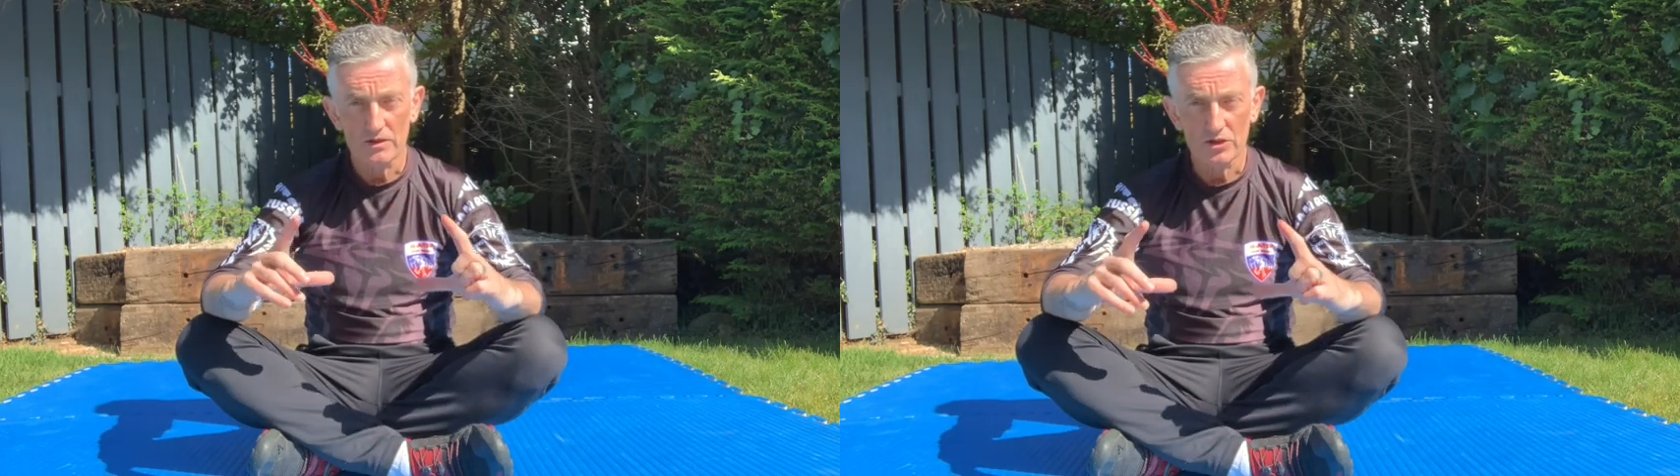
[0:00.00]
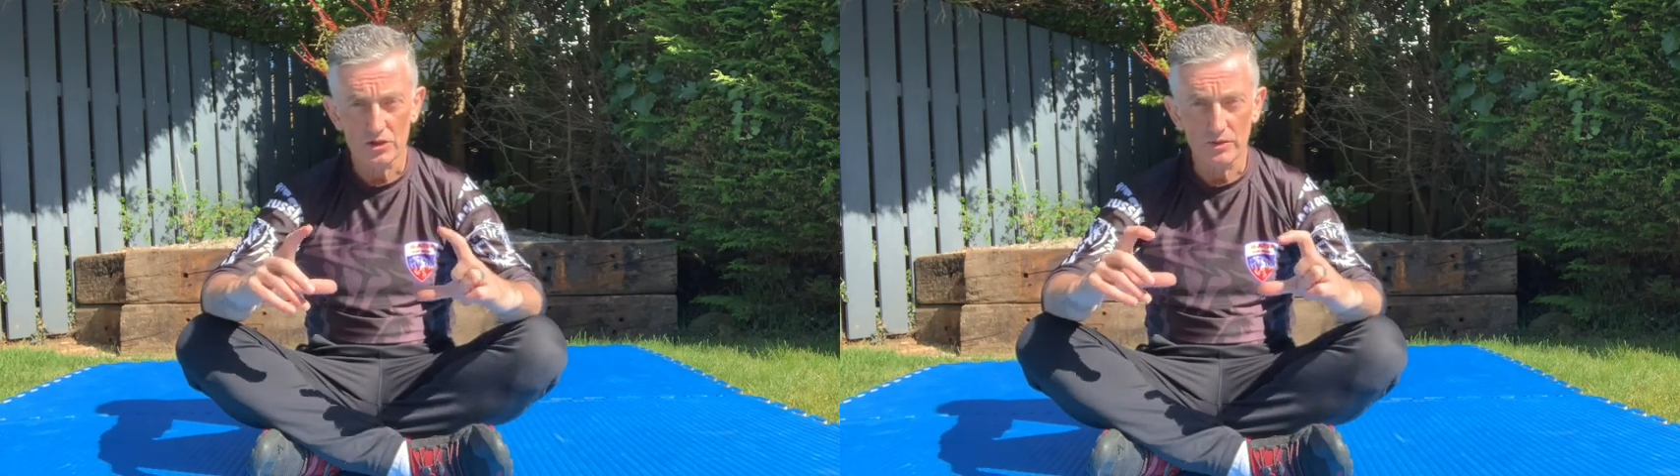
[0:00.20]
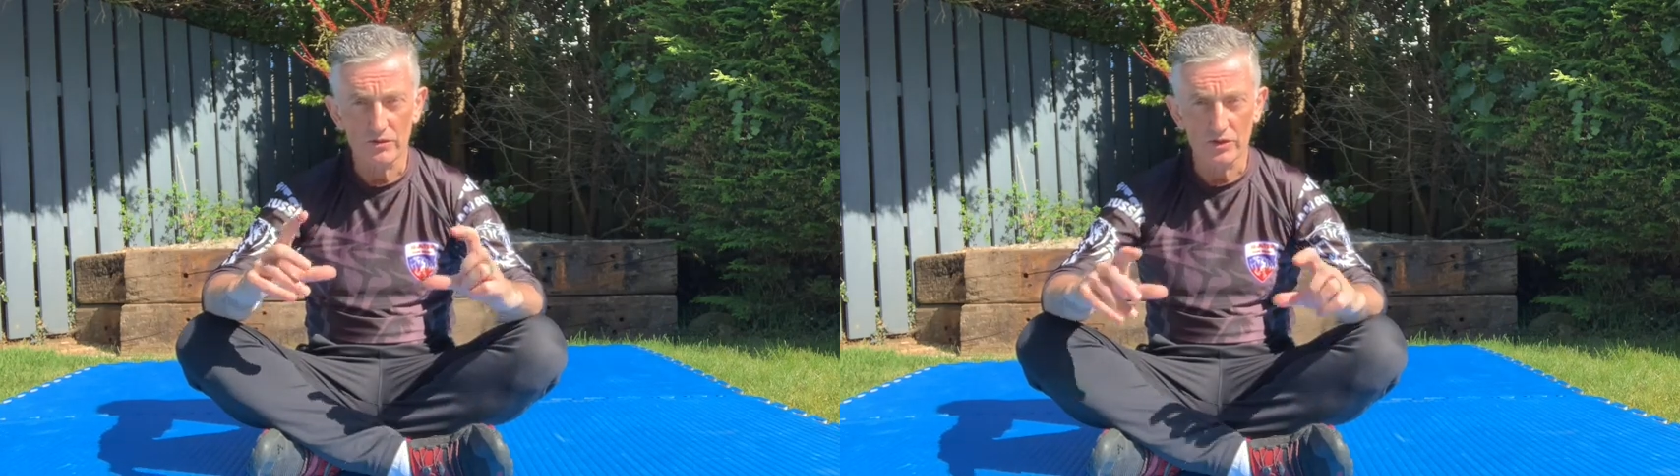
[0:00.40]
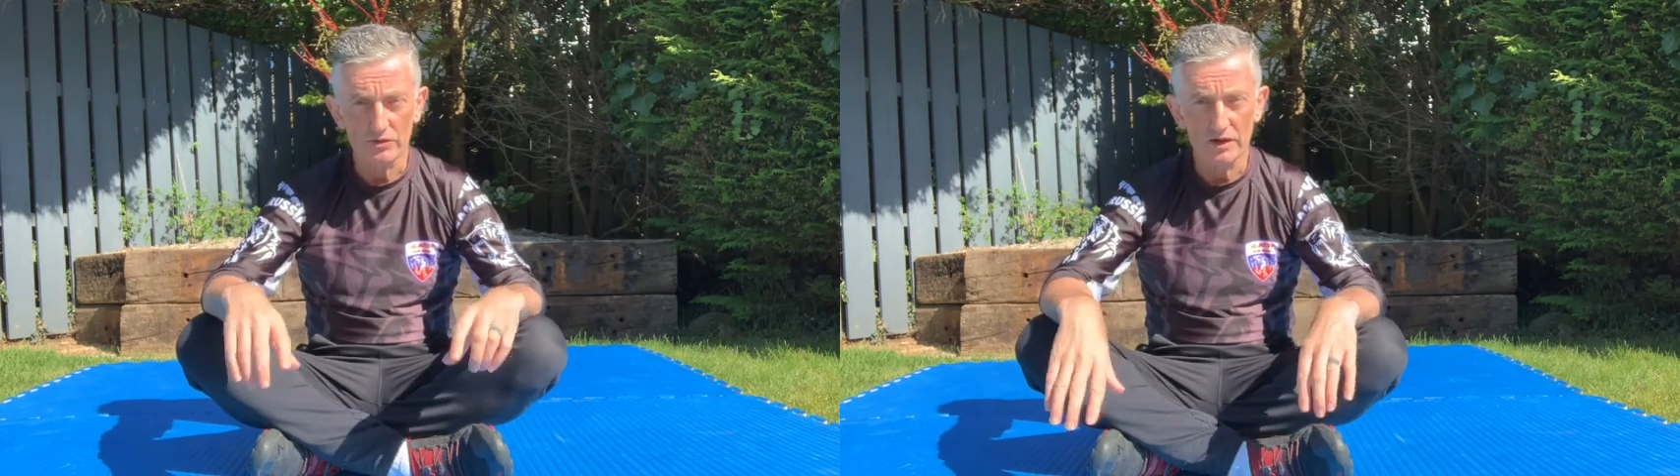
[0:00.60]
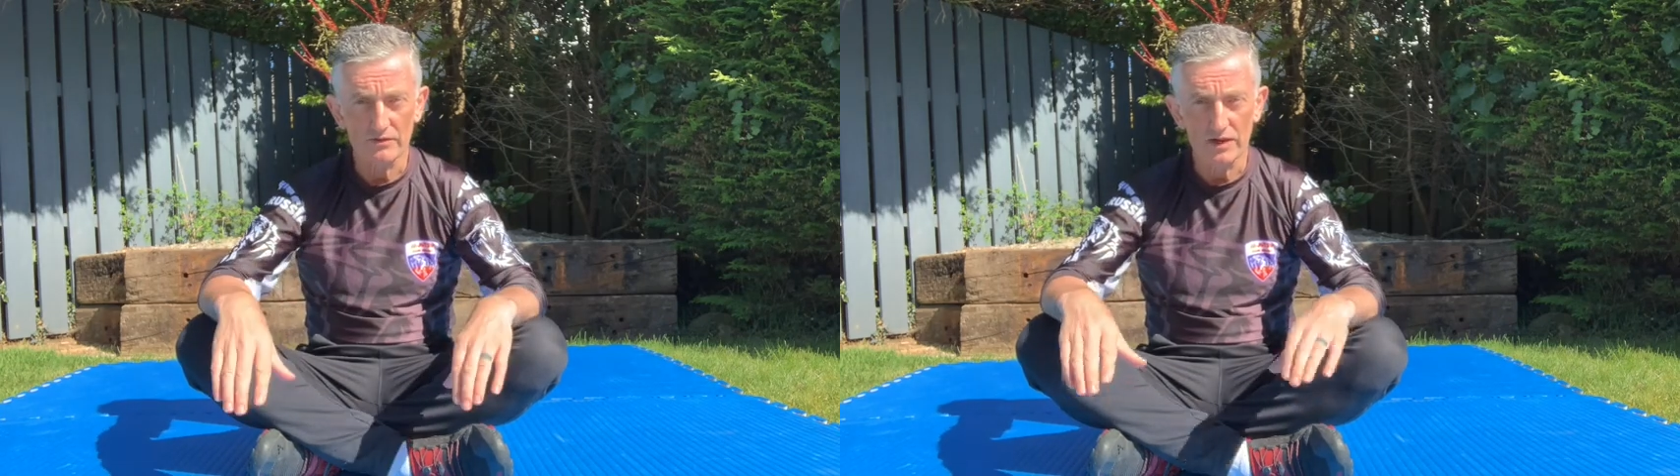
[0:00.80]
took a wee
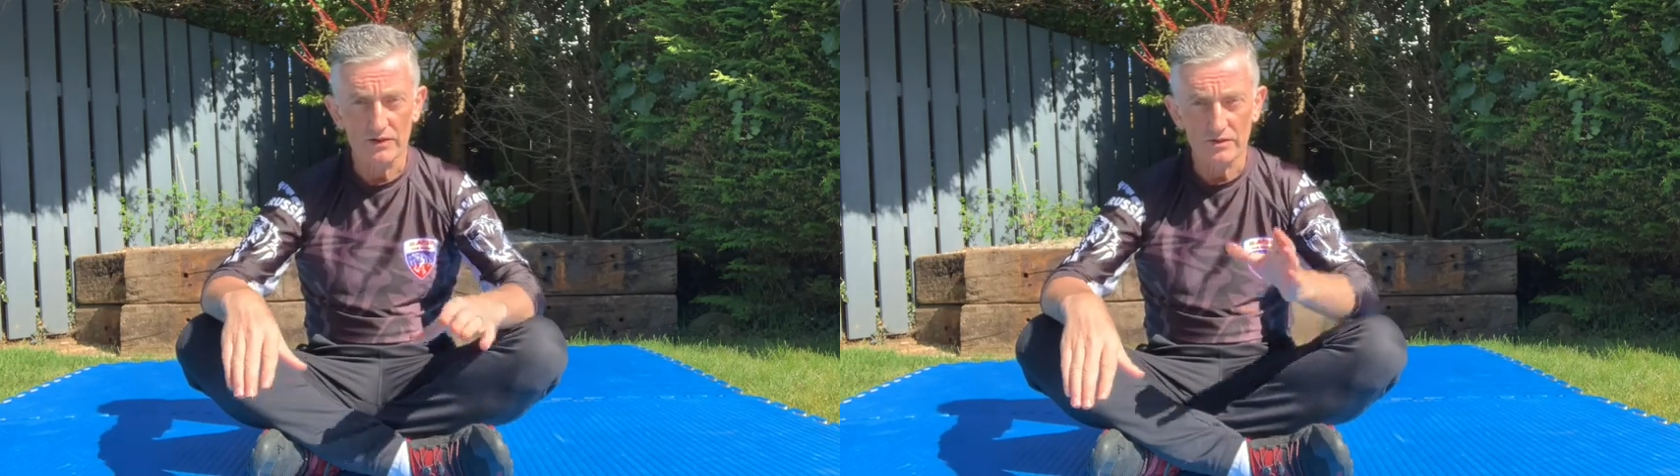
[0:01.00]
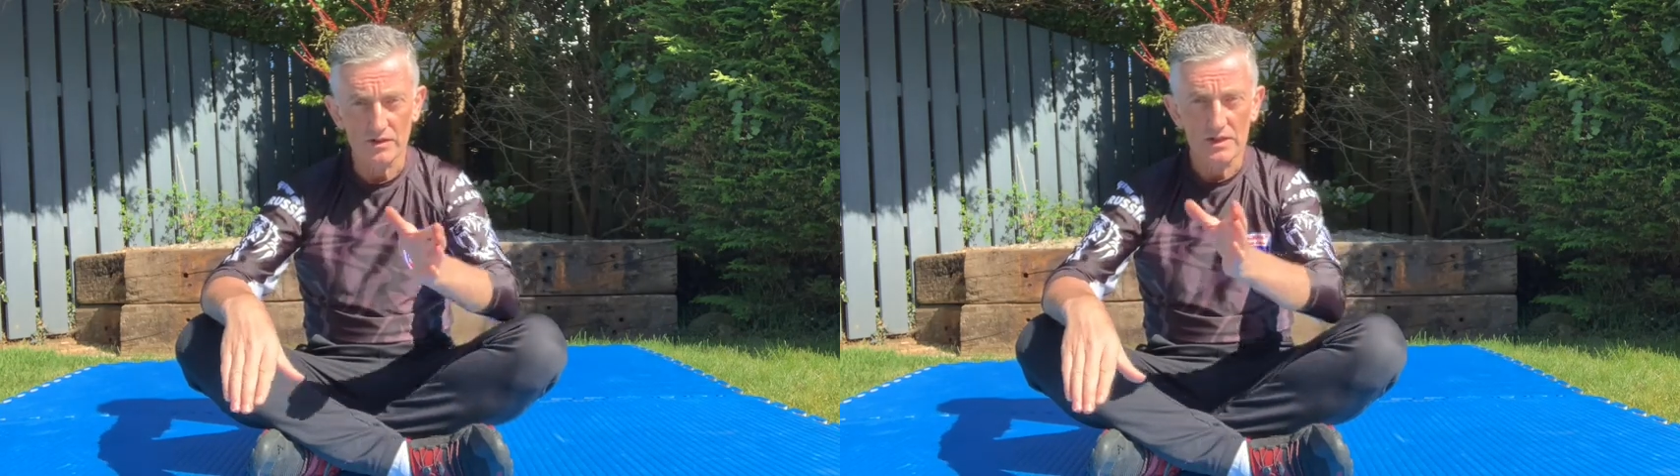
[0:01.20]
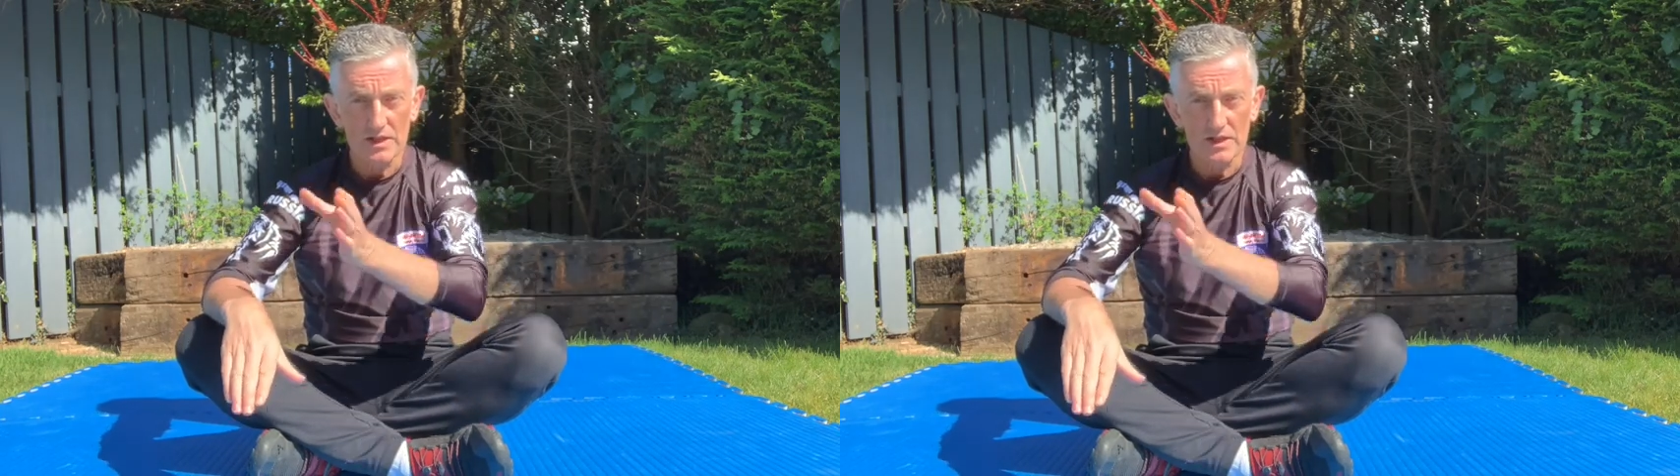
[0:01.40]
photograph after,